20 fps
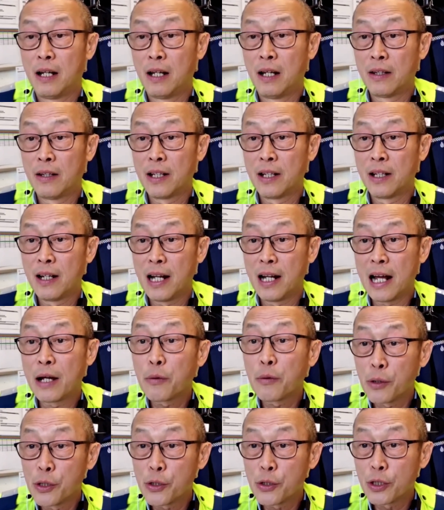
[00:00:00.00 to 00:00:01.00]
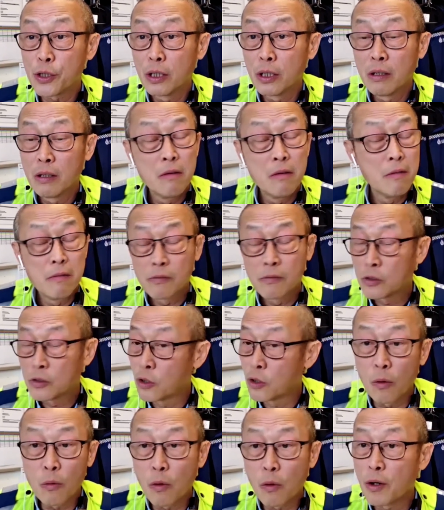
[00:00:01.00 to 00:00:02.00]
language,
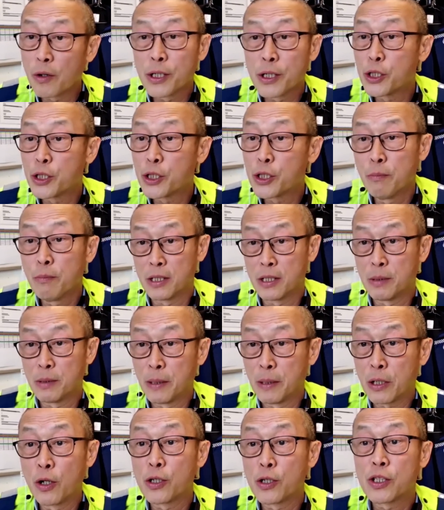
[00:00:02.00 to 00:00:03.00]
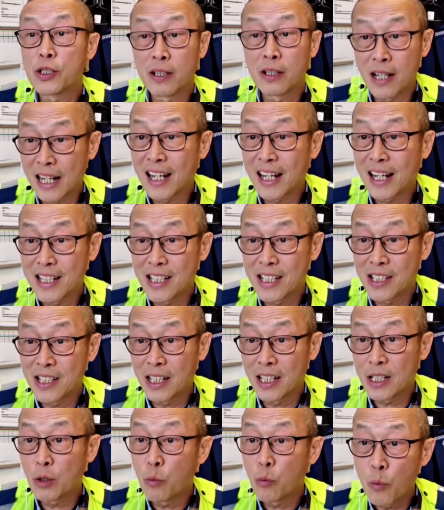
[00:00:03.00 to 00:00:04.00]
don't worry too much, because like I
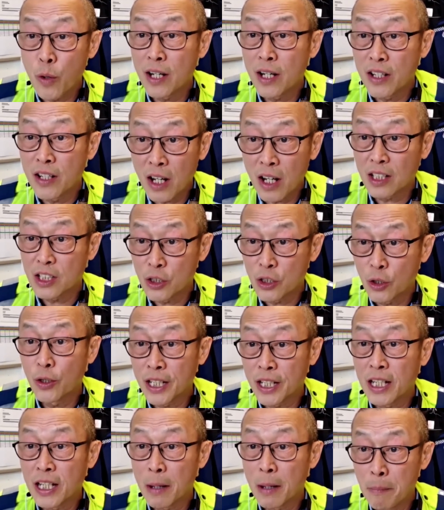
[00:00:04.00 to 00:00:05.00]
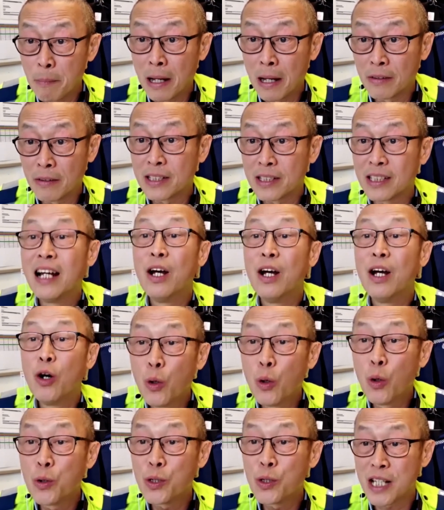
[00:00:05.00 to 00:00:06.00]
said, we are not talking about
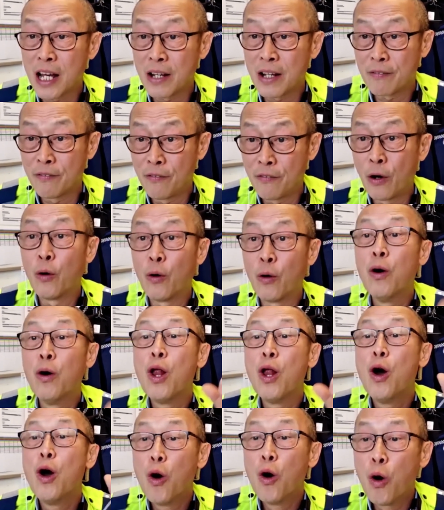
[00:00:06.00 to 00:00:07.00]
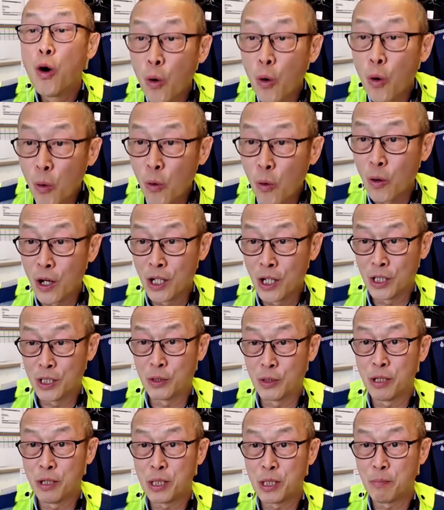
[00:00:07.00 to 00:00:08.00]
who is at fault, who is
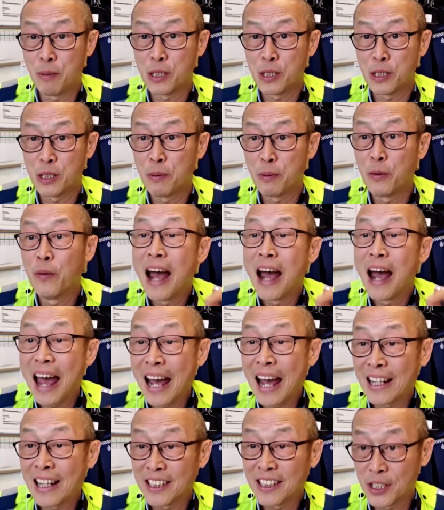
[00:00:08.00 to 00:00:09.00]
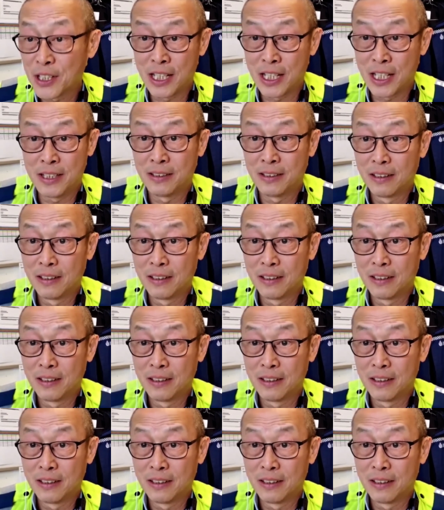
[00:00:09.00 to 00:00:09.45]
responsible at the scene.